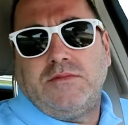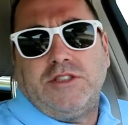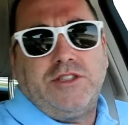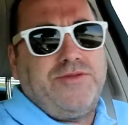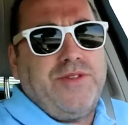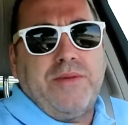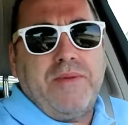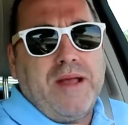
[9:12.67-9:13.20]

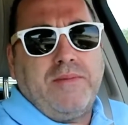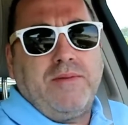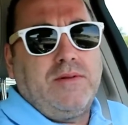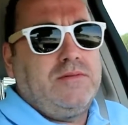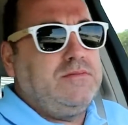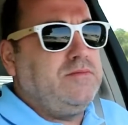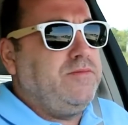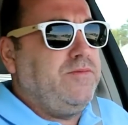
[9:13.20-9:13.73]
Just for the
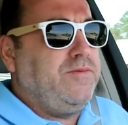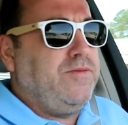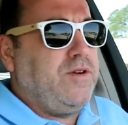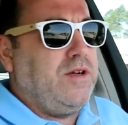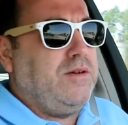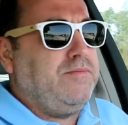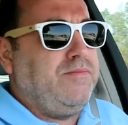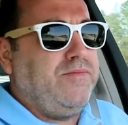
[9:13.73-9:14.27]
paper,
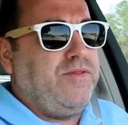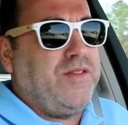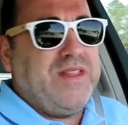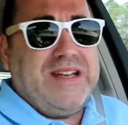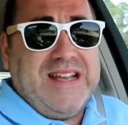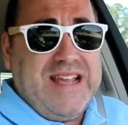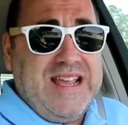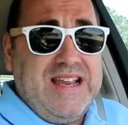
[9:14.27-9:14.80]
for for the
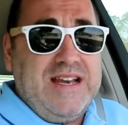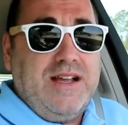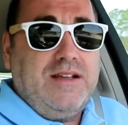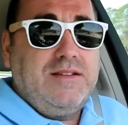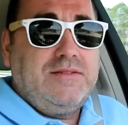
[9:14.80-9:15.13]
deed.